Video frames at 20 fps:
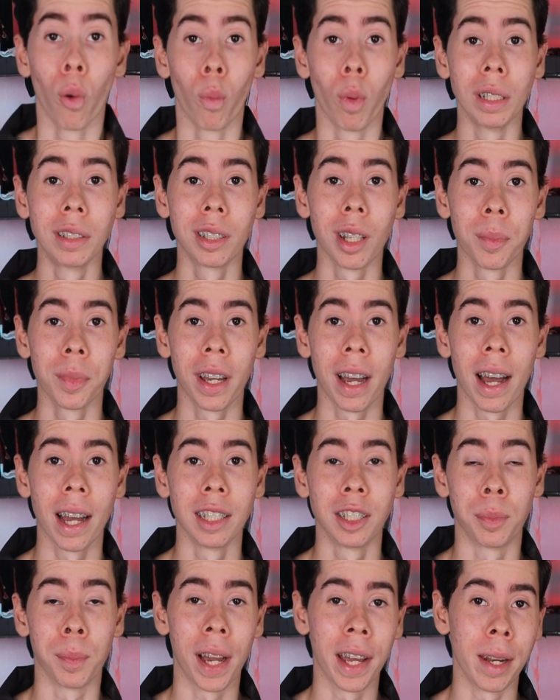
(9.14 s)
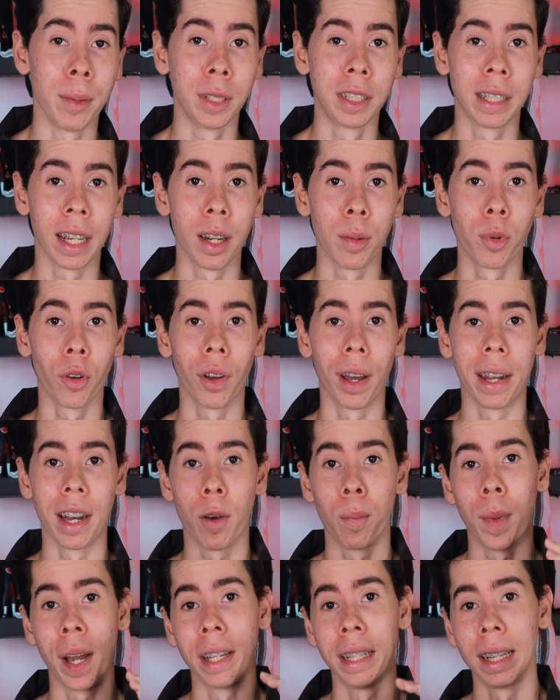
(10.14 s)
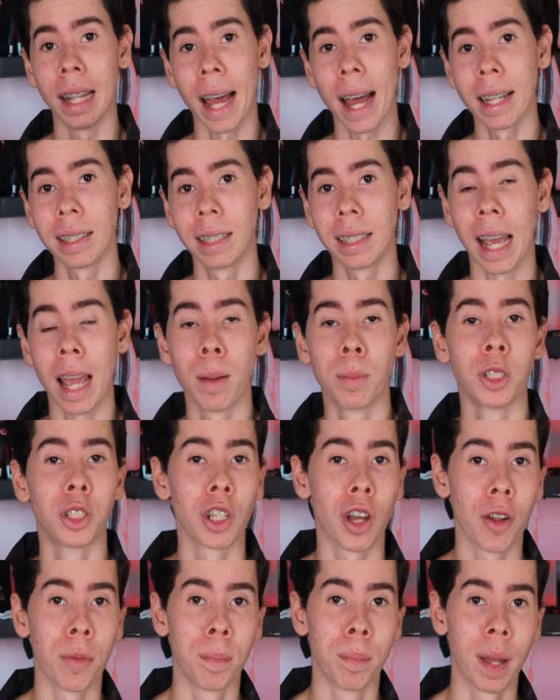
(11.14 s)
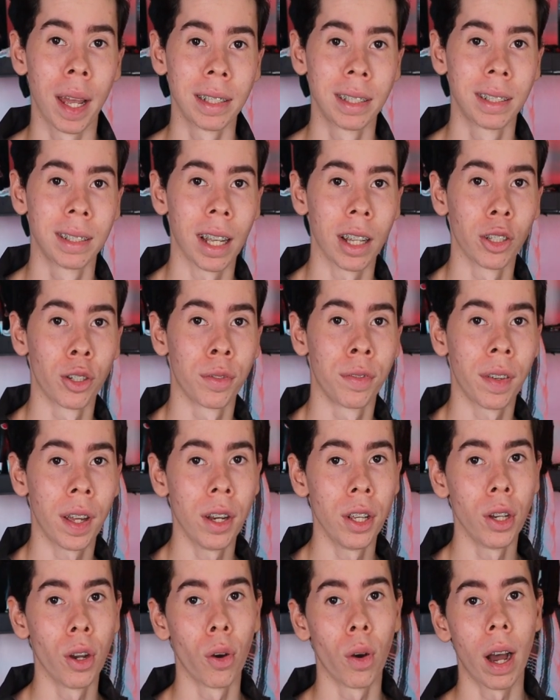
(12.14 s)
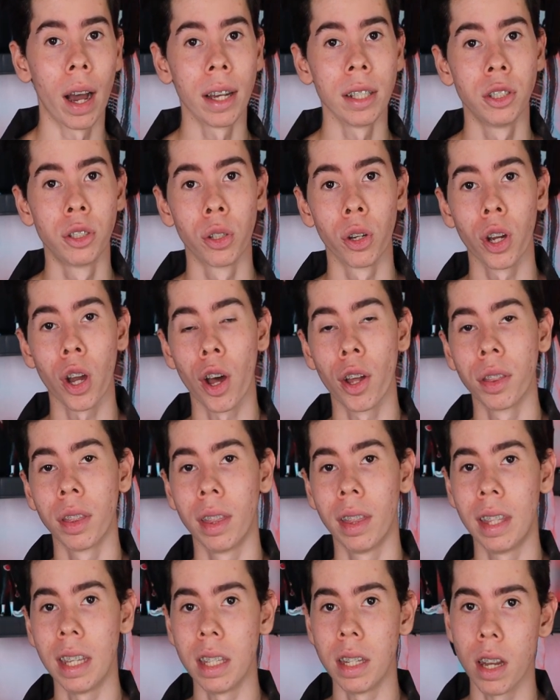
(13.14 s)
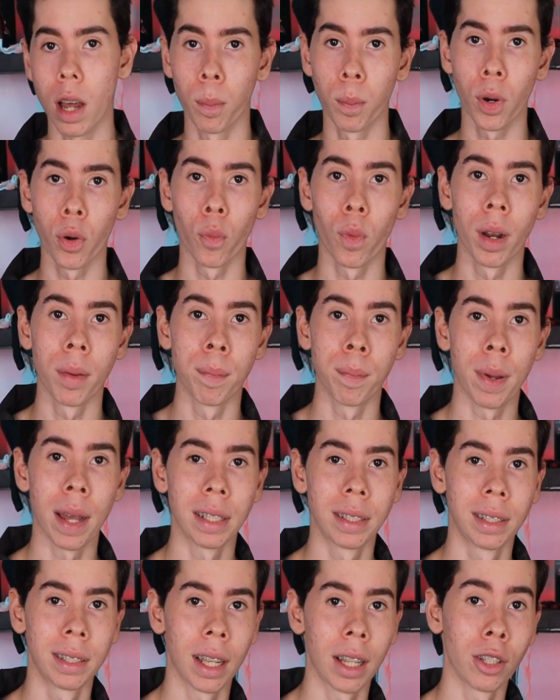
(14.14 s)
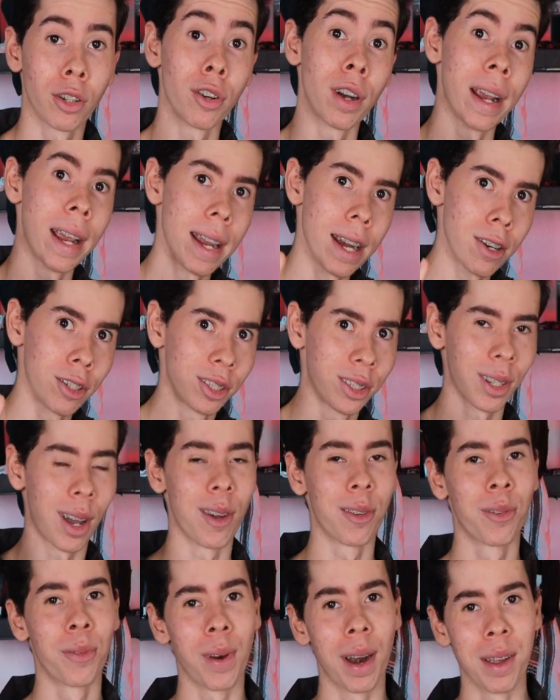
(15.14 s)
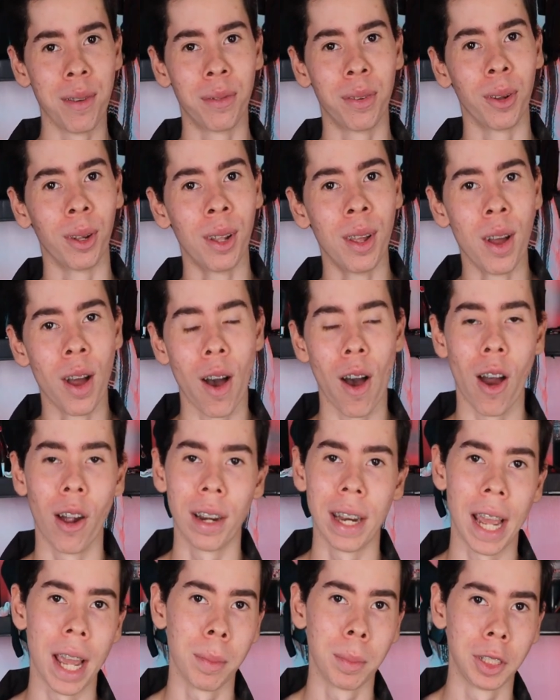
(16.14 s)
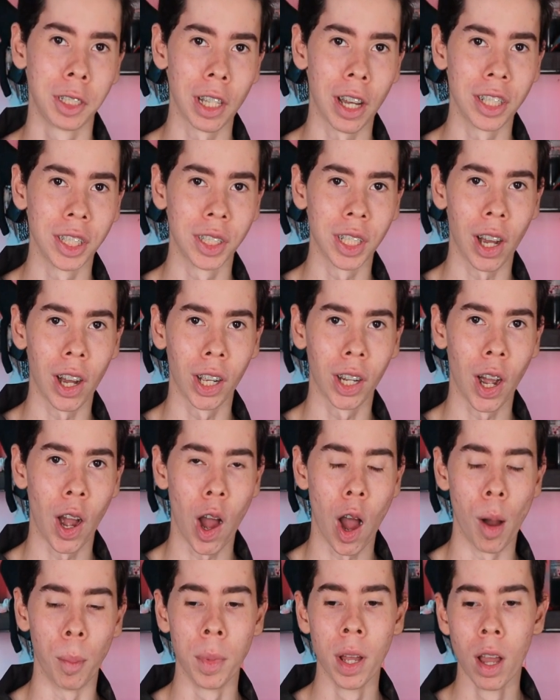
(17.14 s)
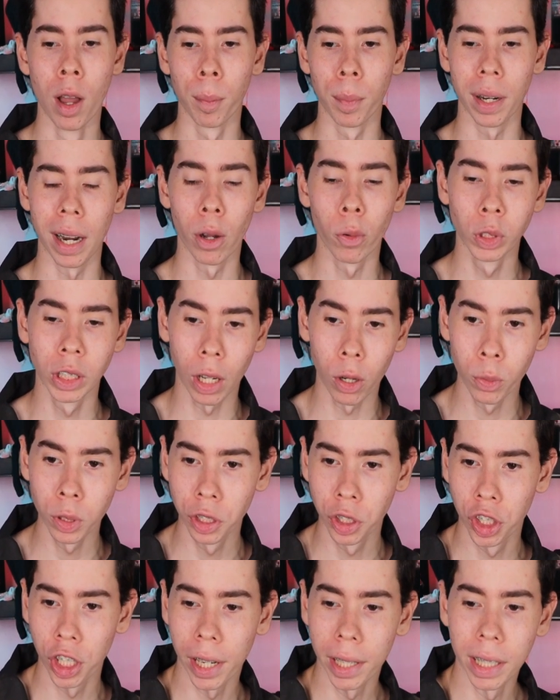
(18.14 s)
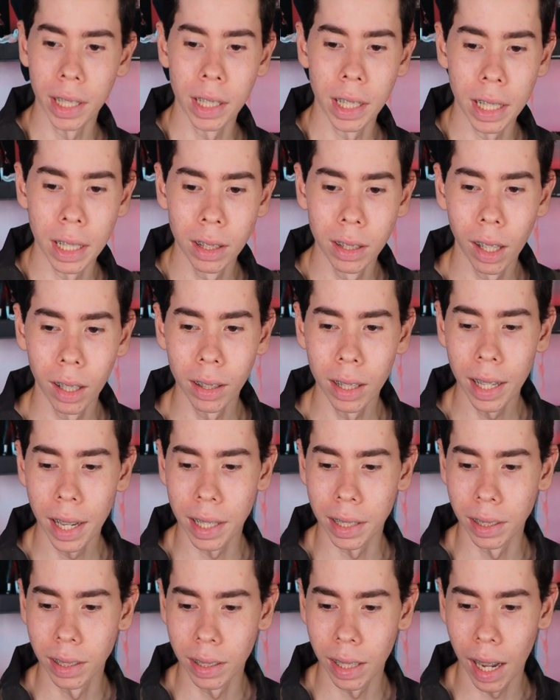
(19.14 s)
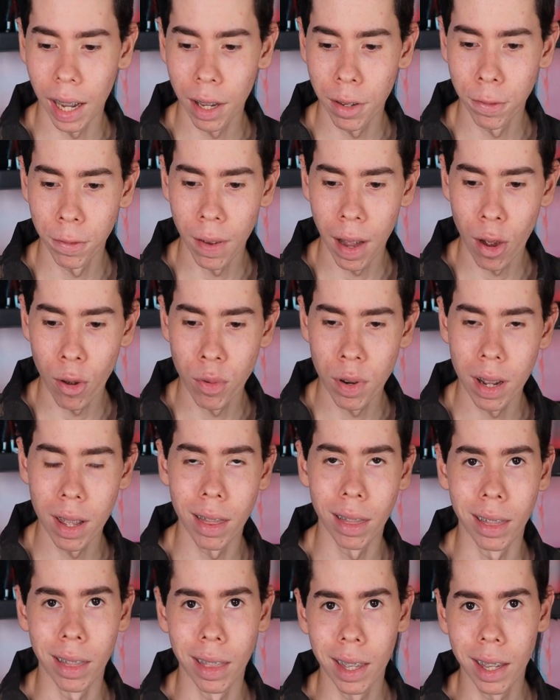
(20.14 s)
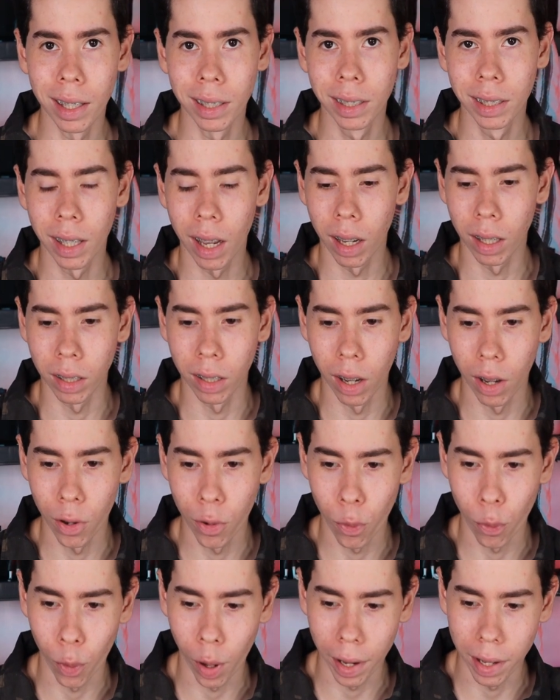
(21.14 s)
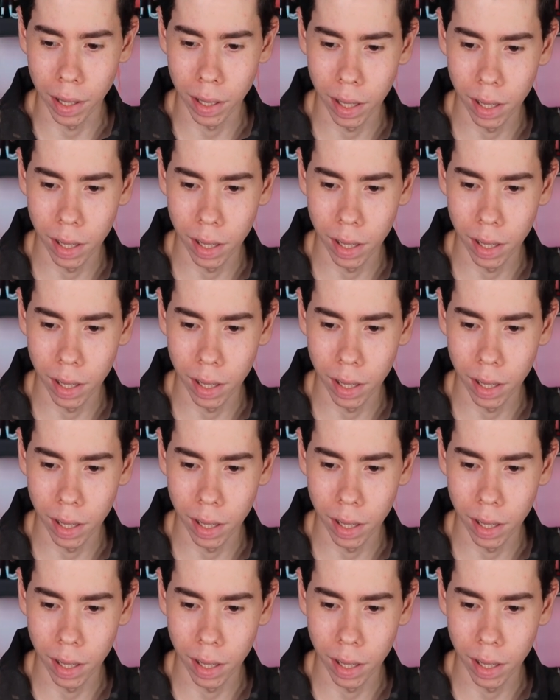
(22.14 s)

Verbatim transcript: What's up guys, my name is Gabriel and on my last Amazon bestseller video, I took on the number one bestseller airsoft rifle on Amazon.com. But as I was checking in the list, I found this gun right